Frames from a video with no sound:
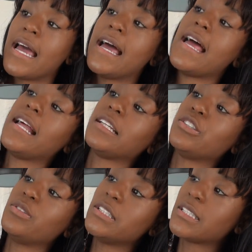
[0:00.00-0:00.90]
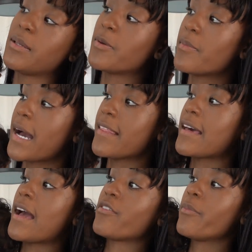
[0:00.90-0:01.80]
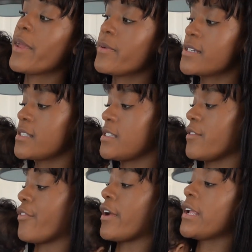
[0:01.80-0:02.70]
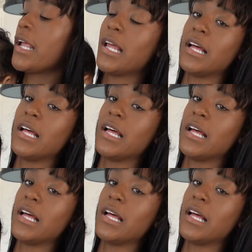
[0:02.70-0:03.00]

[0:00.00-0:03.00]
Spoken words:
And you need to keep in mind that every baby is different.